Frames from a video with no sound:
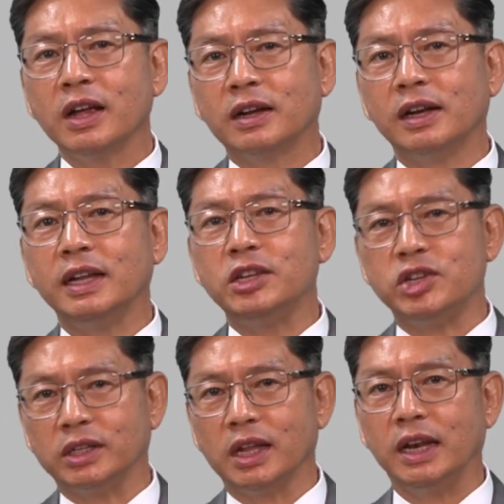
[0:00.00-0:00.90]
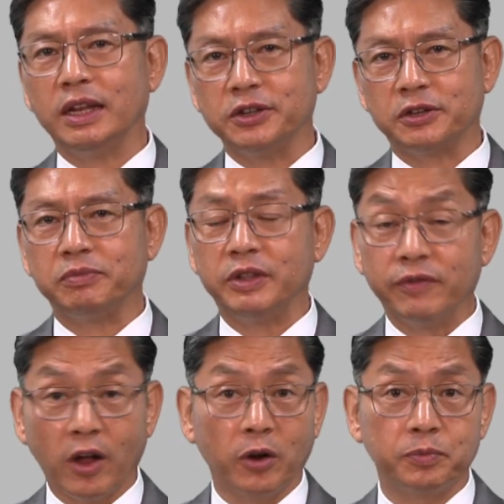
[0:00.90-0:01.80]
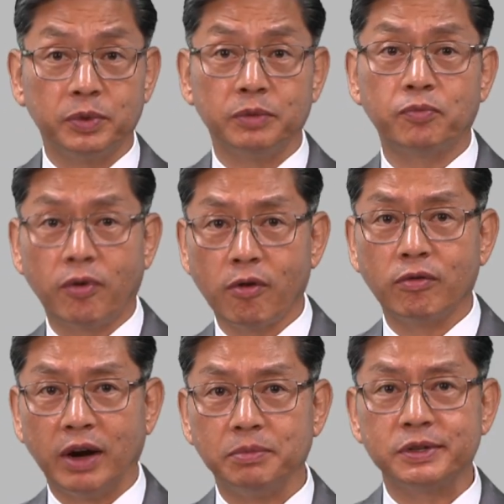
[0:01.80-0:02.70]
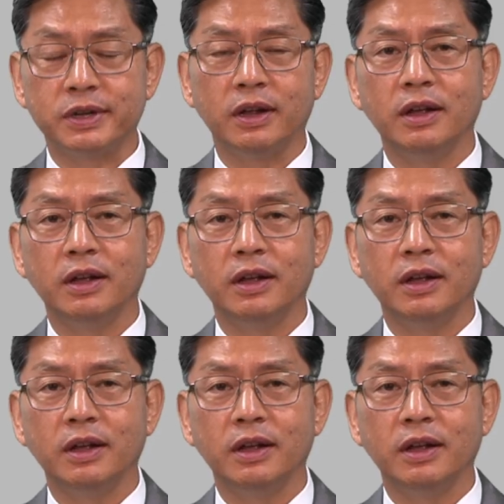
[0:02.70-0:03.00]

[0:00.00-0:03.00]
collegiate leadership development programs.